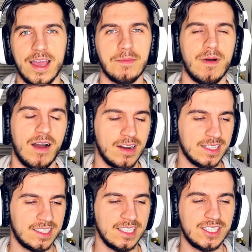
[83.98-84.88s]
I am
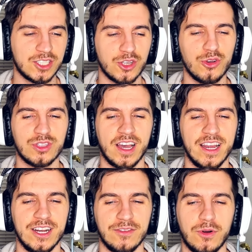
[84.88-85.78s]
honestly so
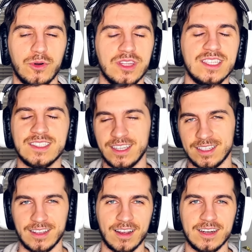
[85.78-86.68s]
tired of all these
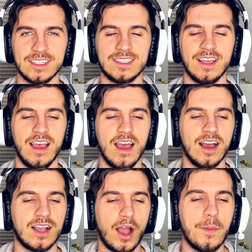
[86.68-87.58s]
TikTokers
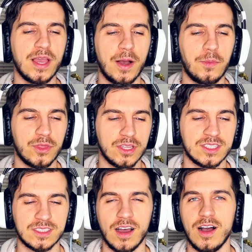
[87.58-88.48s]
coming up with a
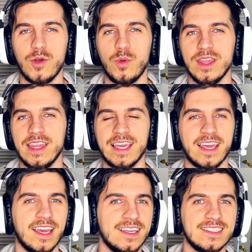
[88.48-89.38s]
song when they
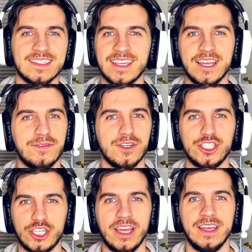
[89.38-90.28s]
can't sing for
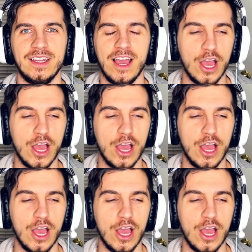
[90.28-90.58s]
shit.